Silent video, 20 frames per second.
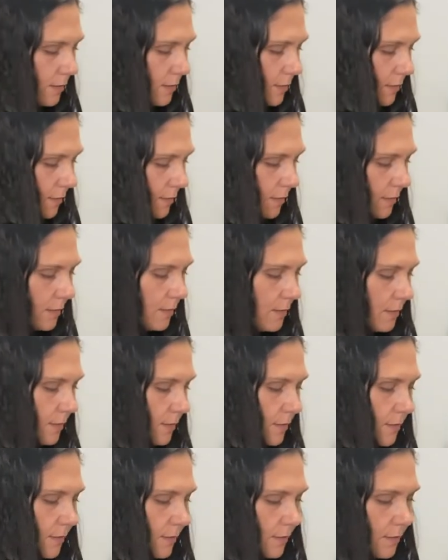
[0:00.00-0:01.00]

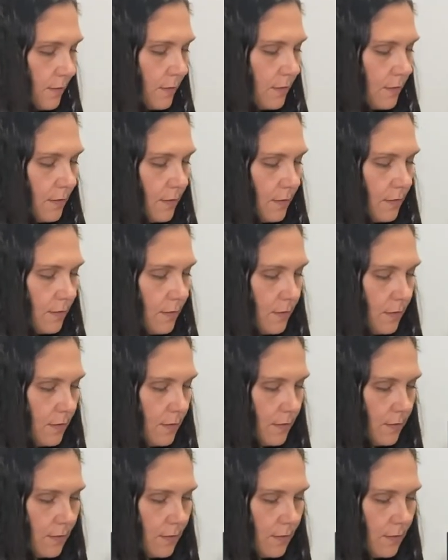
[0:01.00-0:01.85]
[no speech]